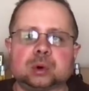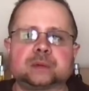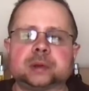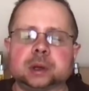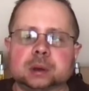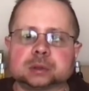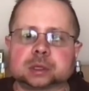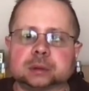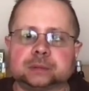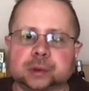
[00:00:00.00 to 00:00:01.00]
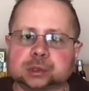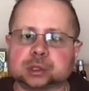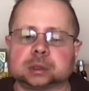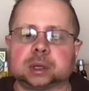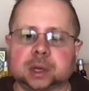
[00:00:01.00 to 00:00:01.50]
more videos in the
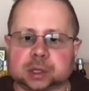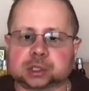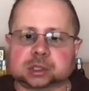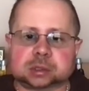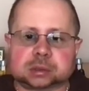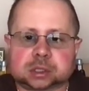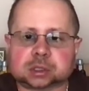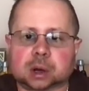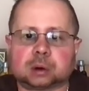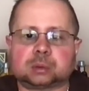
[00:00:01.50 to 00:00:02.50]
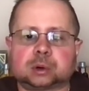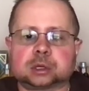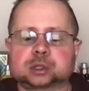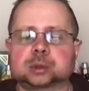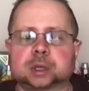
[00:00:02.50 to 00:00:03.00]
future, any Star
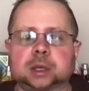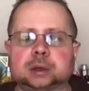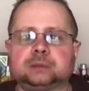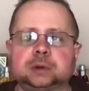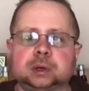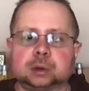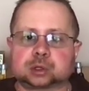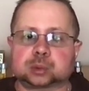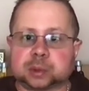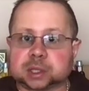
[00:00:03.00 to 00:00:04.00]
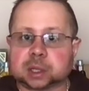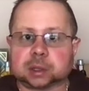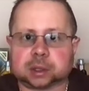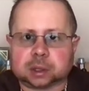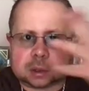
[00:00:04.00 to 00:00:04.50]
Wars related videos will be done
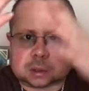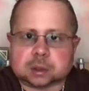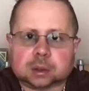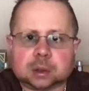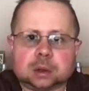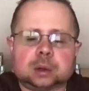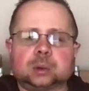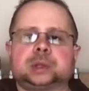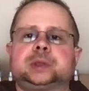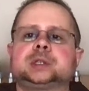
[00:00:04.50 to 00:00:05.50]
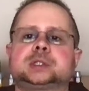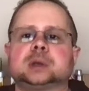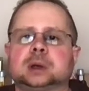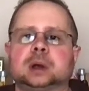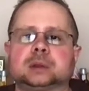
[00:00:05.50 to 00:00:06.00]
here with this
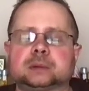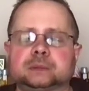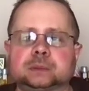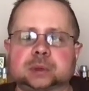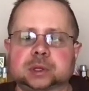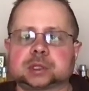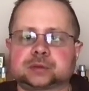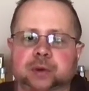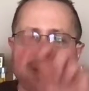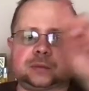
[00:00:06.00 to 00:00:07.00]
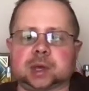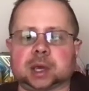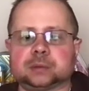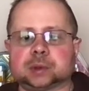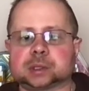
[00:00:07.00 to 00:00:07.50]
with this 5
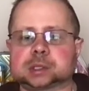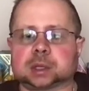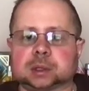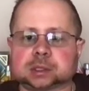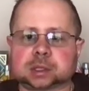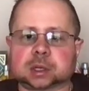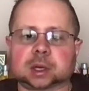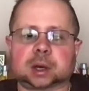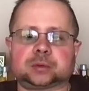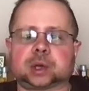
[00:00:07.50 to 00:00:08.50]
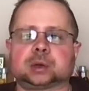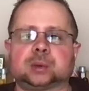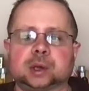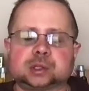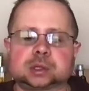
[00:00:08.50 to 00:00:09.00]
canvas and that kind of
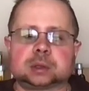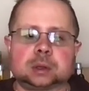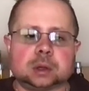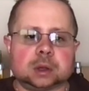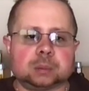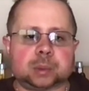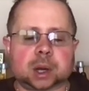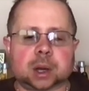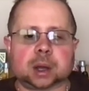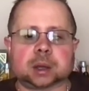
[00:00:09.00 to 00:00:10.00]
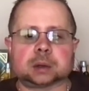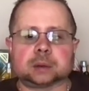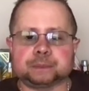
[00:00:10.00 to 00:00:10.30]
decoration behind.